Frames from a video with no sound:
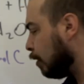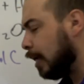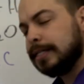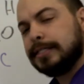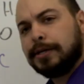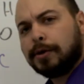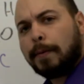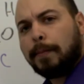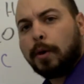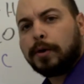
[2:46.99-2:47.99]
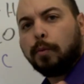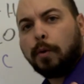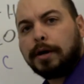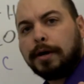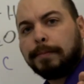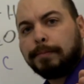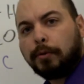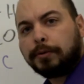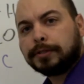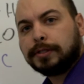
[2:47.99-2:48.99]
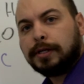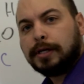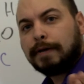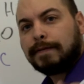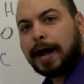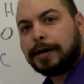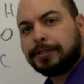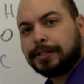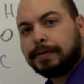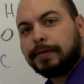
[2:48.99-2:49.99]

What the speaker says: and 0.1 moles of hydrogen.